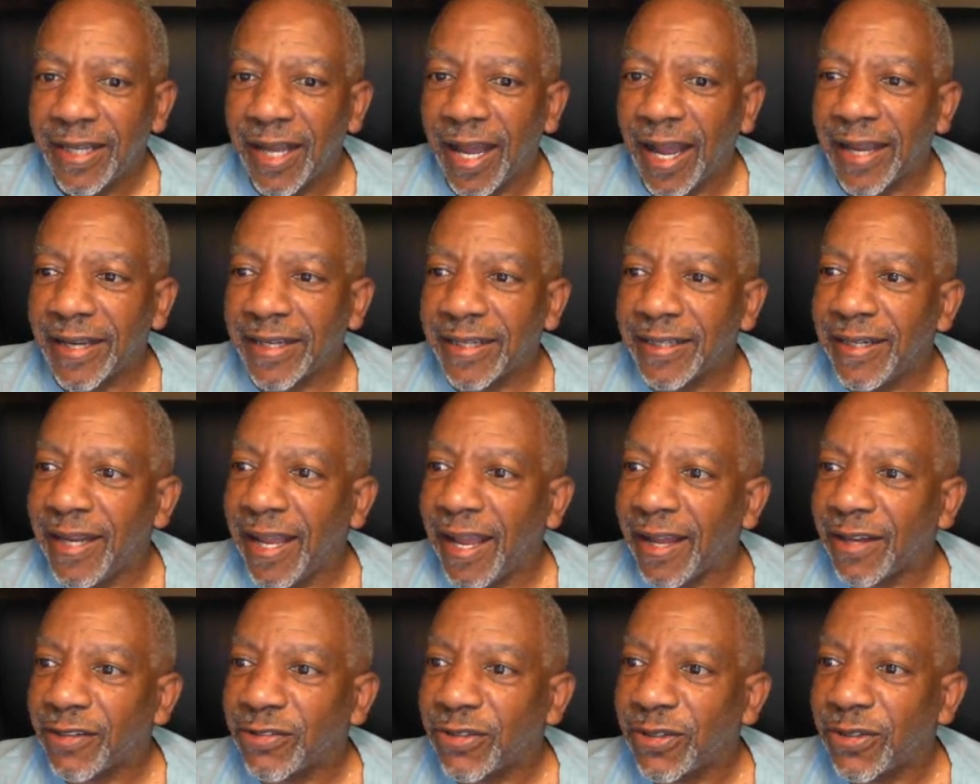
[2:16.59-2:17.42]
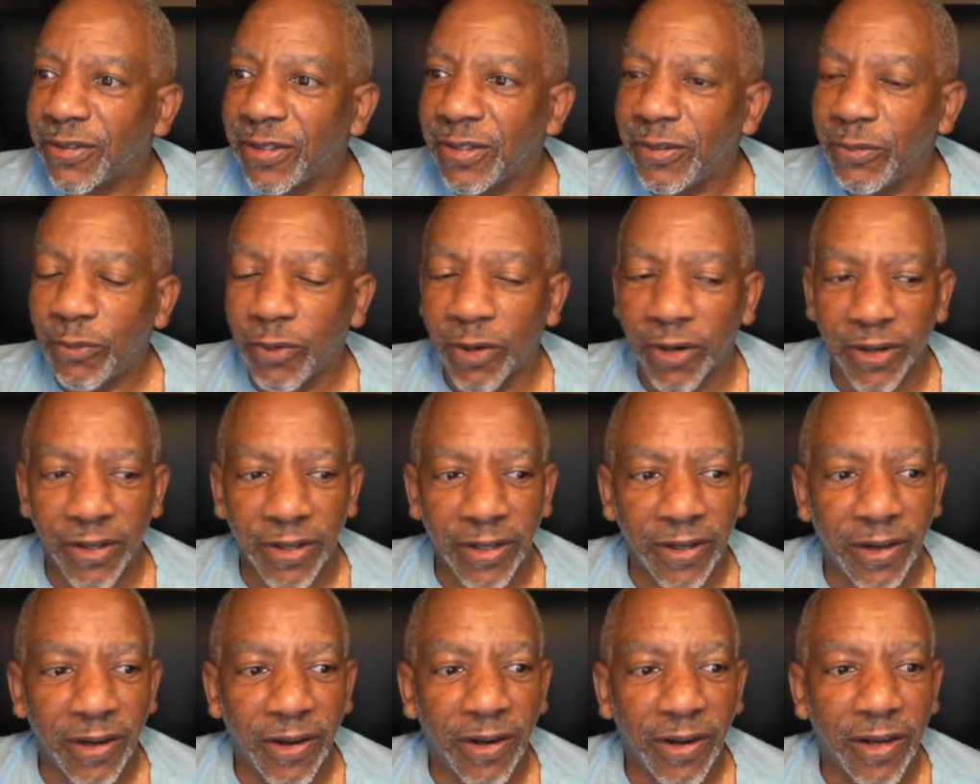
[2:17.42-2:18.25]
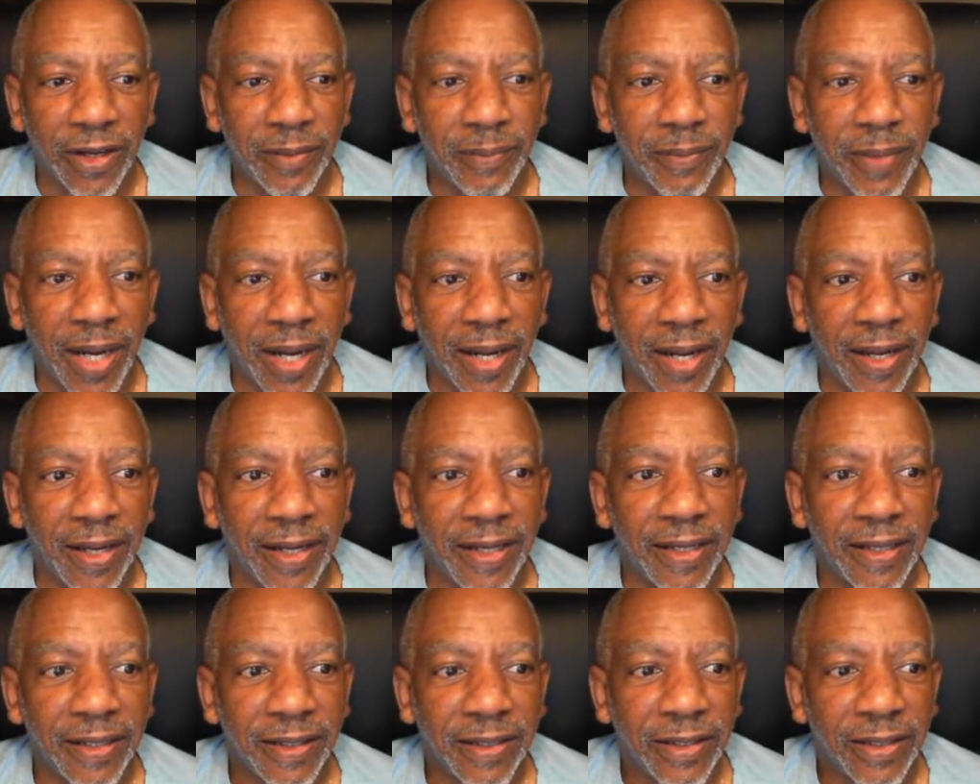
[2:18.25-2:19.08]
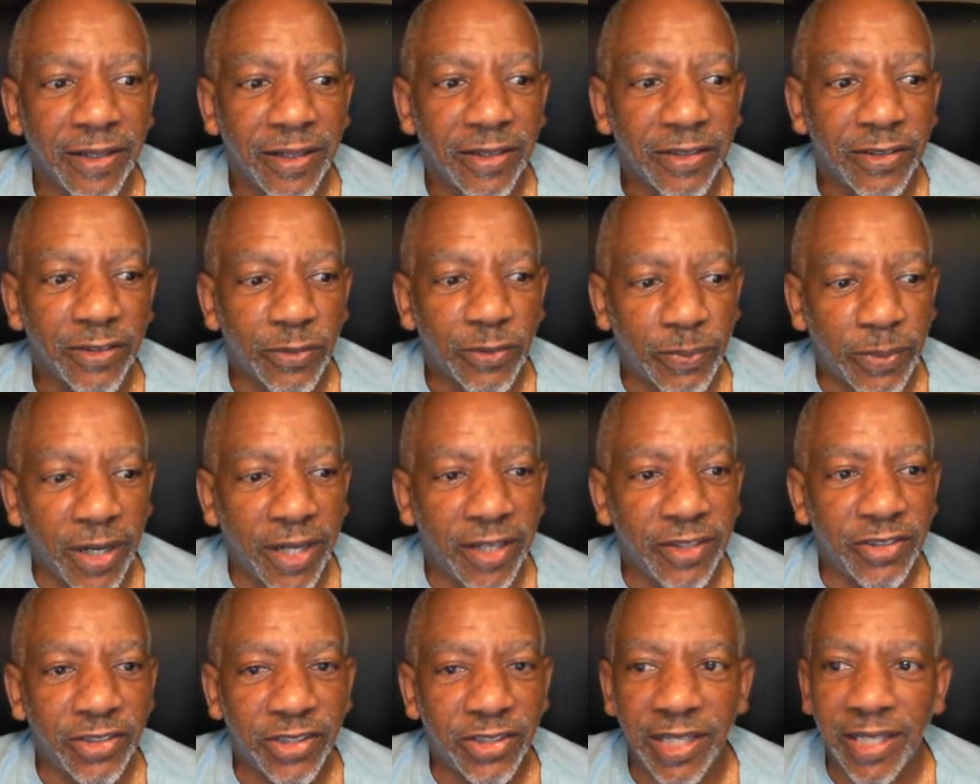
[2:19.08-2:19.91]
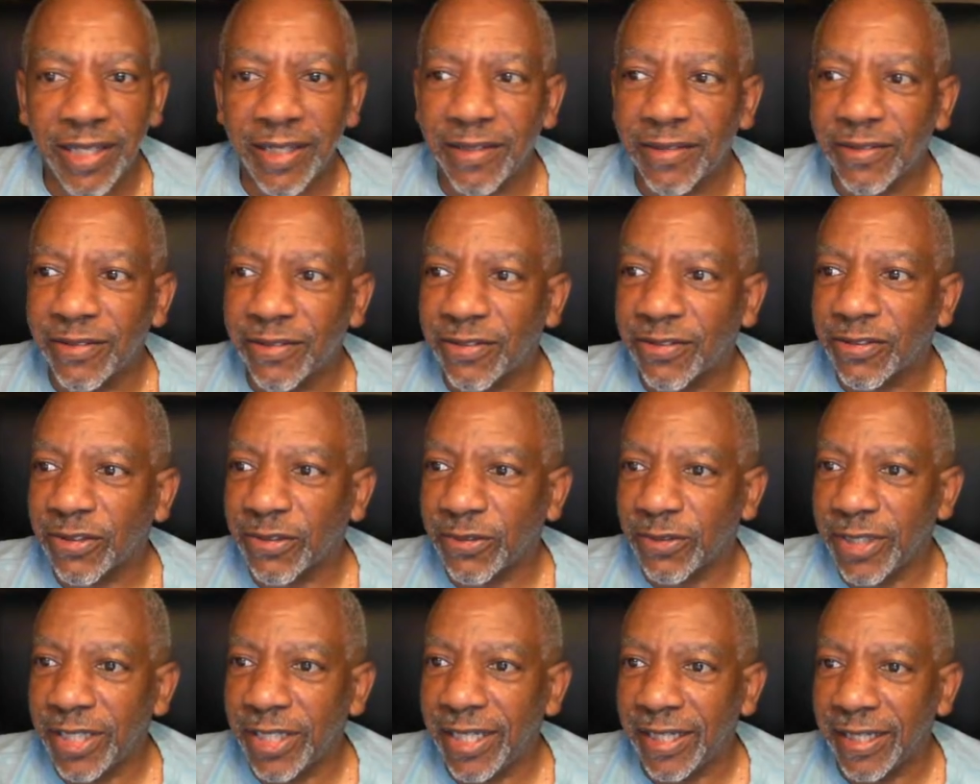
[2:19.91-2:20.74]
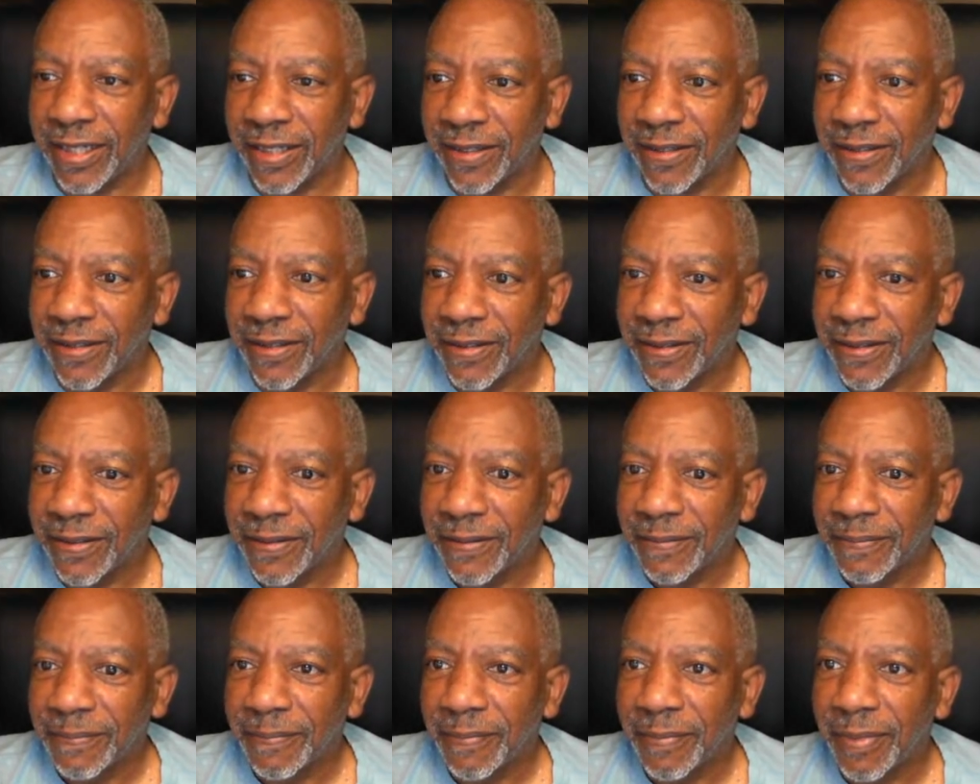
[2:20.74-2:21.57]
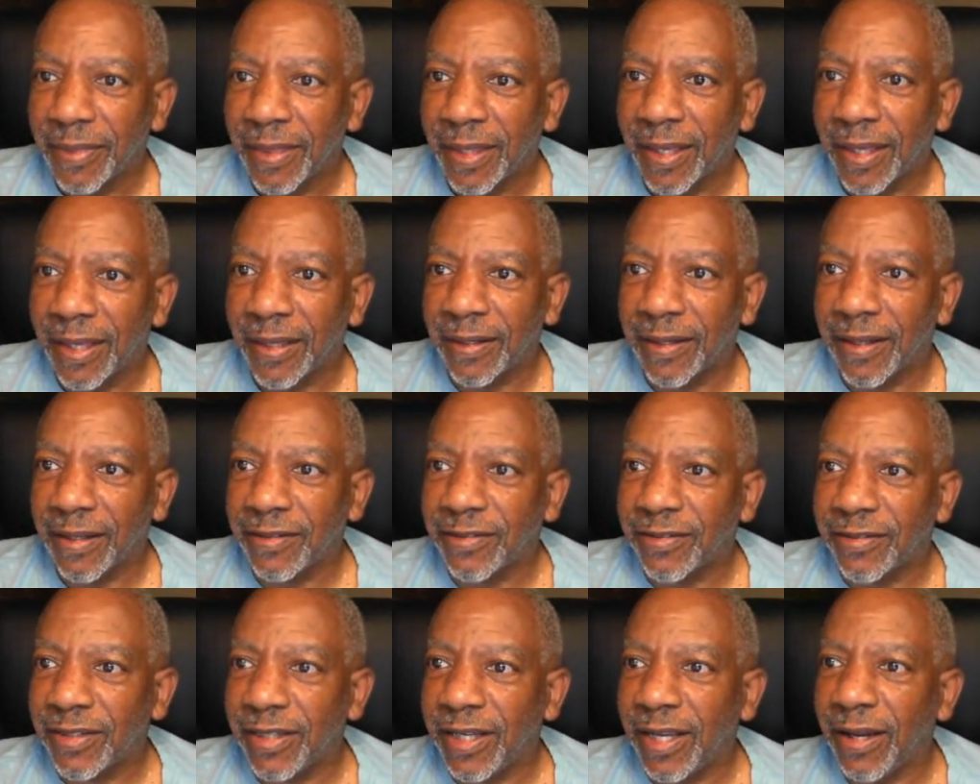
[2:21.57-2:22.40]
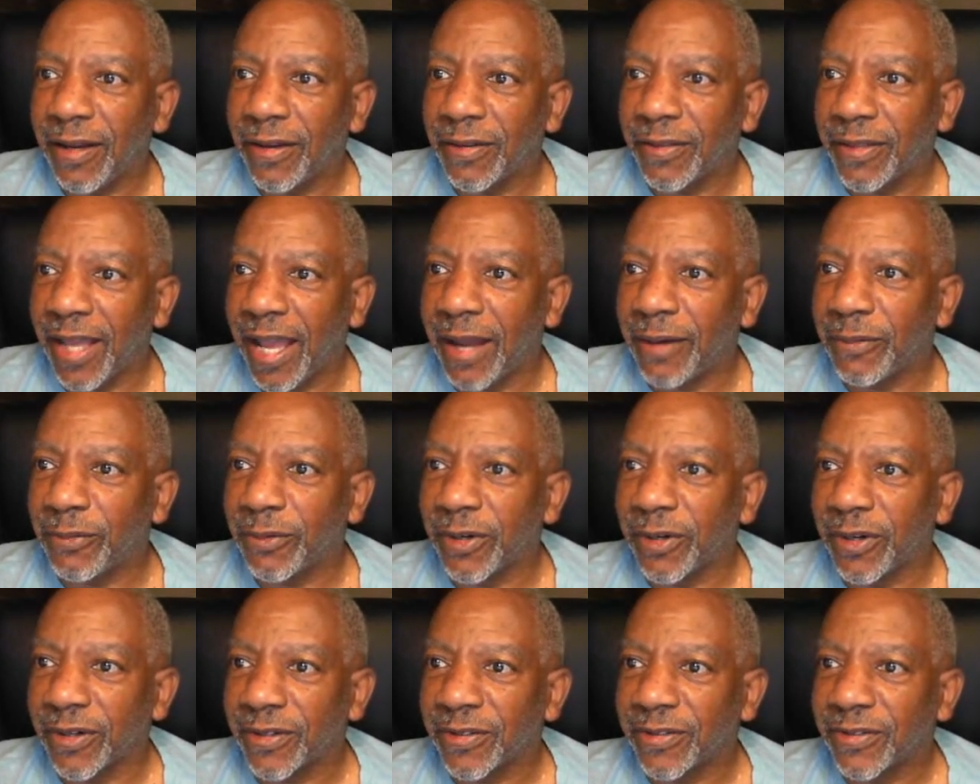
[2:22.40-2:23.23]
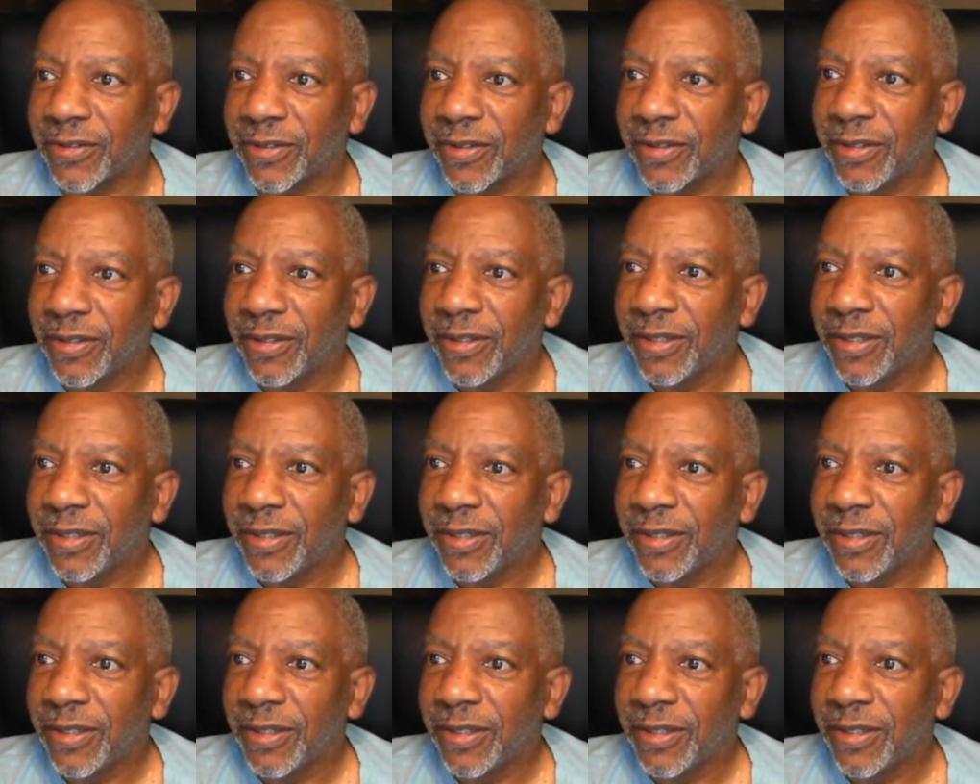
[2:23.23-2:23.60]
I can actually work on my spreadsheet screen. And let's see how that works.